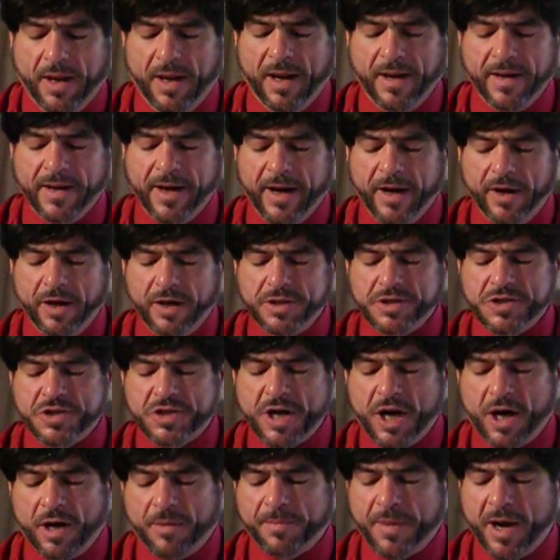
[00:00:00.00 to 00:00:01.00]
And Aaron
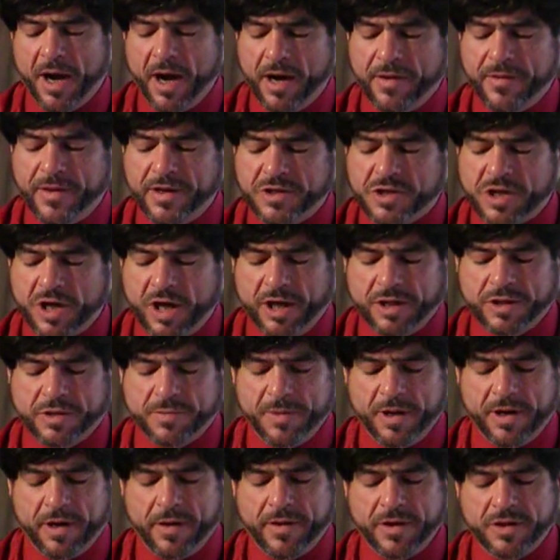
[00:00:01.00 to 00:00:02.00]
shall bear the
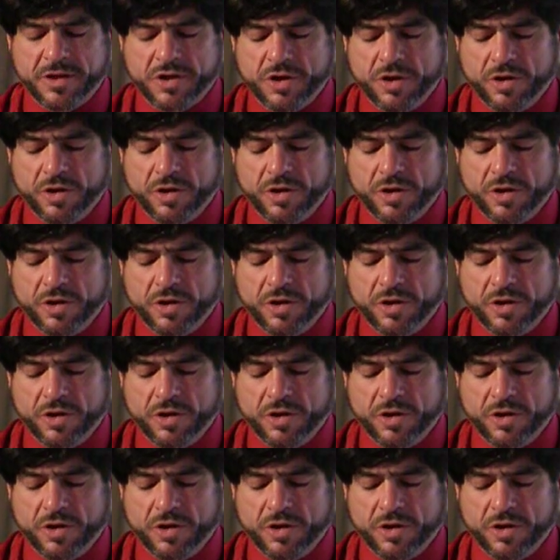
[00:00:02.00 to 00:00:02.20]
judgment of the